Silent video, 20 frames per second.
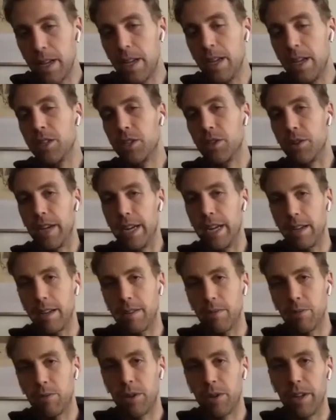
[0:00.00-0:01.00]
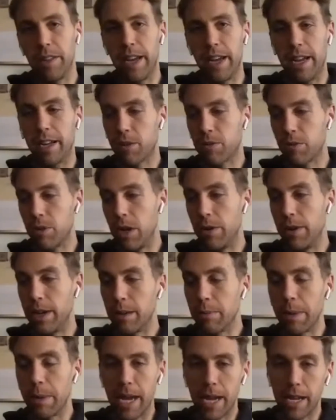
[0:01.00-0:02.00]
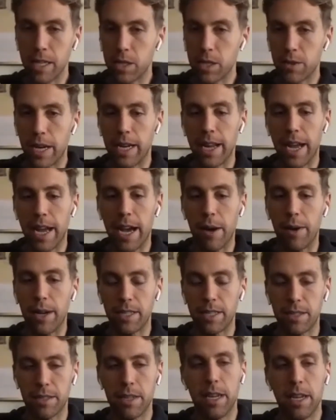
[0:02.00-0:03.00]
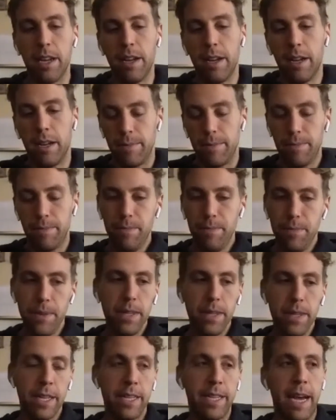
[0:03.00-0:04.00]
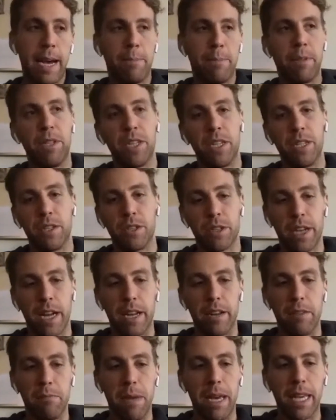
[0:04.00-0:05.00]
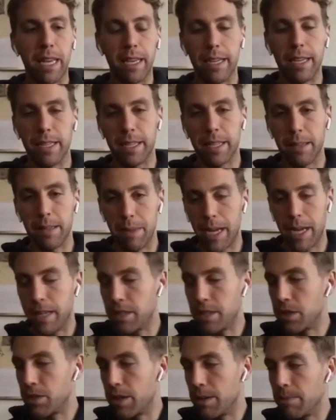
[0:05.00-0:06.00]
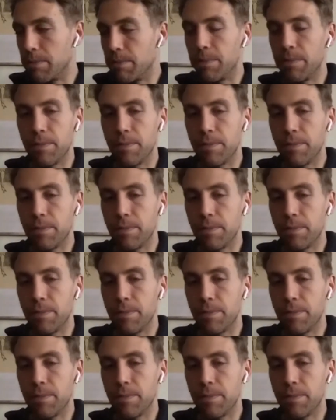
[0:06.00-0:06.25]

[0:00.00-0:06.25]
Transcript: So that we're in that growing pains right now as adaptogens are kind of making it to the mainstream.